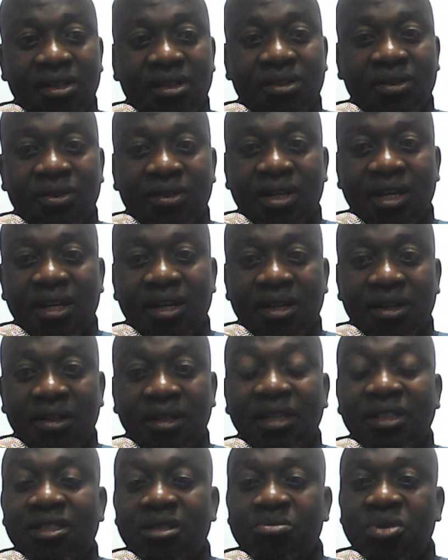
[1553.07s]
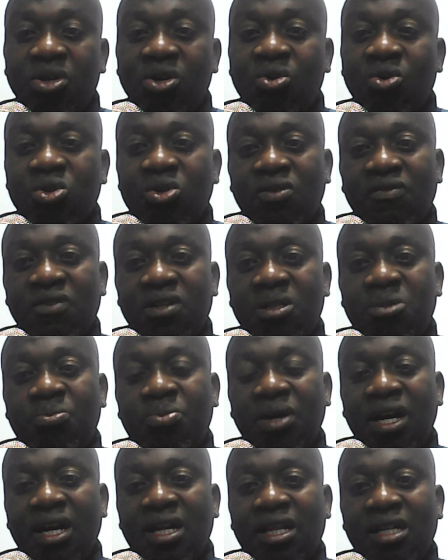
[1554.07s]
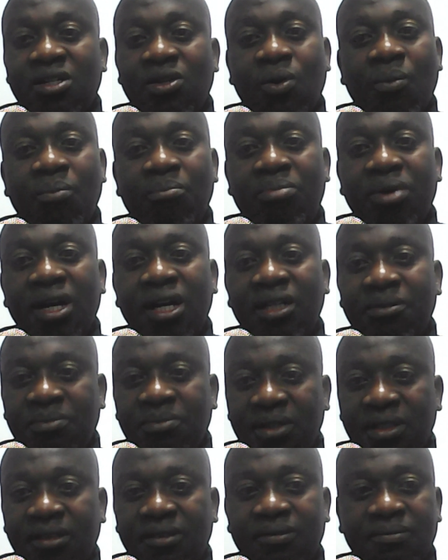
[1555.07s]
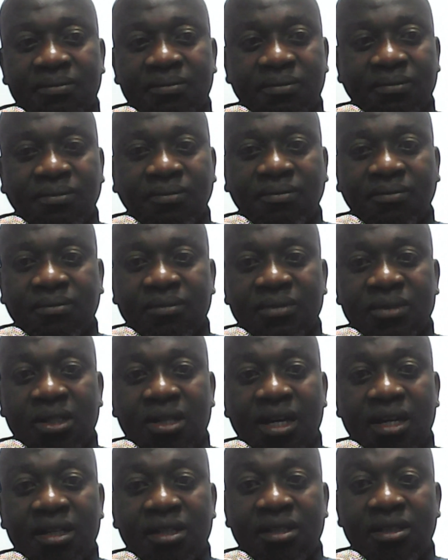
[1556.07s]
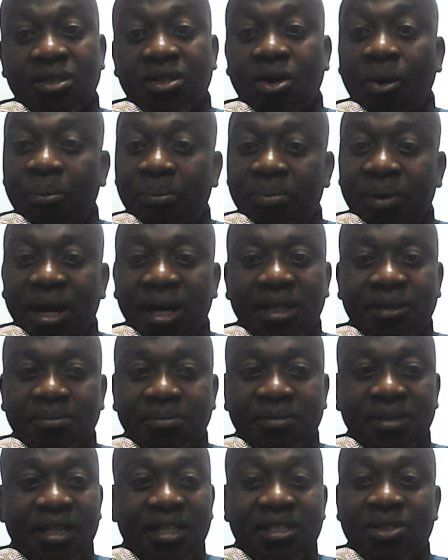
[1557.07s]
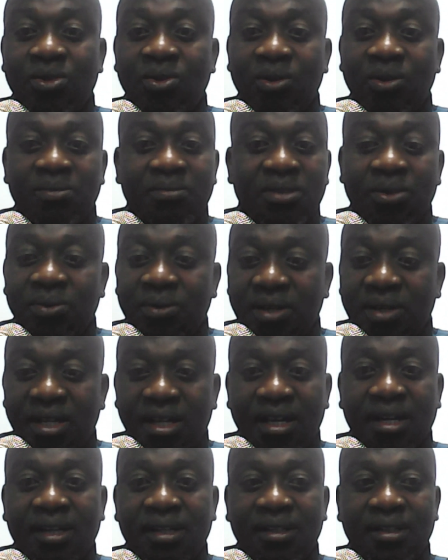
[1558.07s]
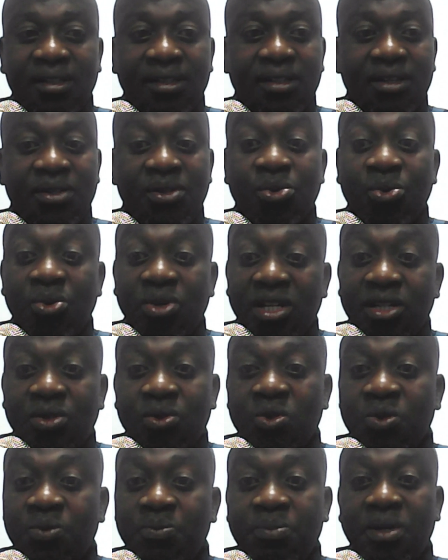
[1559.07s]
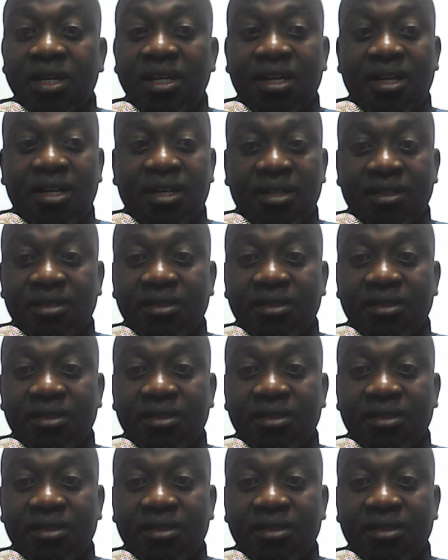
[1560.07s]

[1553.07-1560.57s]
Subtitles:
Okay? It's because of the Spirit that compelled me. Okay? Compelled me, and he told me, look here, you need to speak.